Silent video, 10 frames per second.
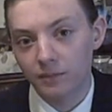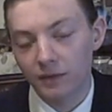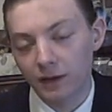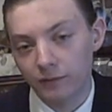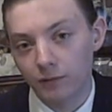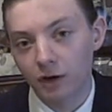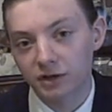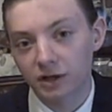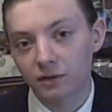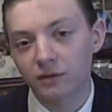Thank you for
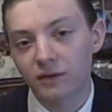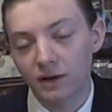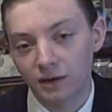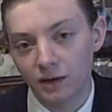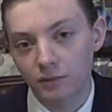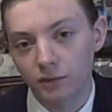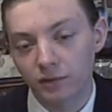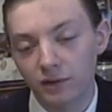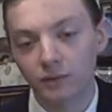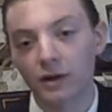watching. Take care, and we'll
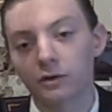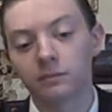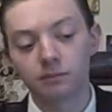see you later.